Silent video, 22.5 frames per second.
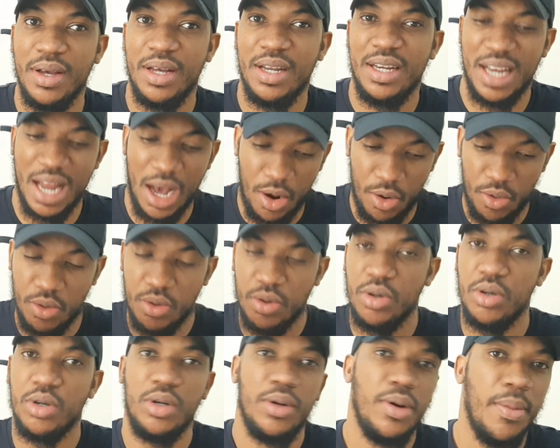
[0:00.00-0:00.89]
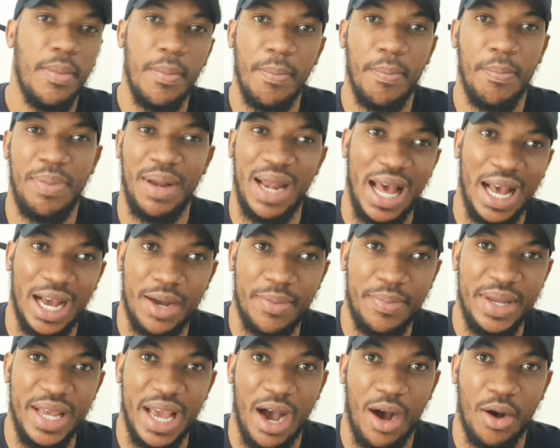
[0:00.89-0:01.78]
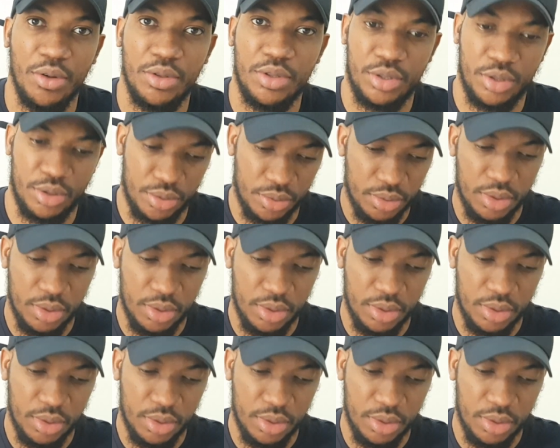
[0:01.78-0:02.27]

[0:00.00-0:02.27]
now blank me out,